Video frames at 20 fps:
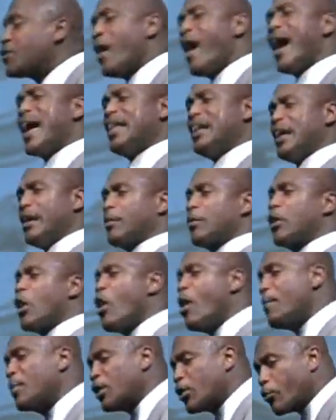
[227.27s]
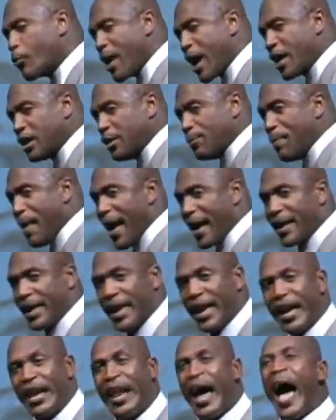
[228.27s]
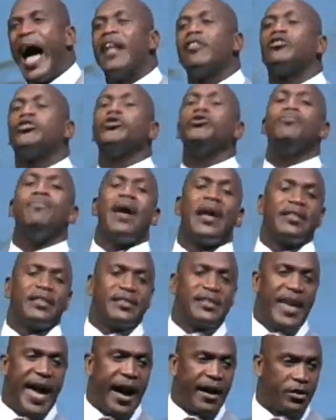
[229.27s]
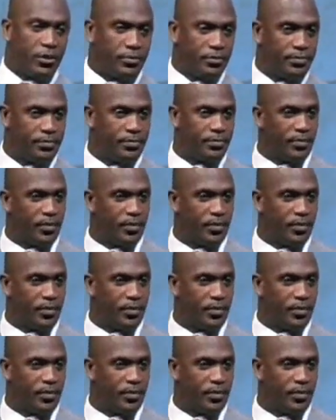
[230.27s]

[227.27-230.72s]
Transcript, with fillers: So I ended up coming around the back end. I do make the tackle.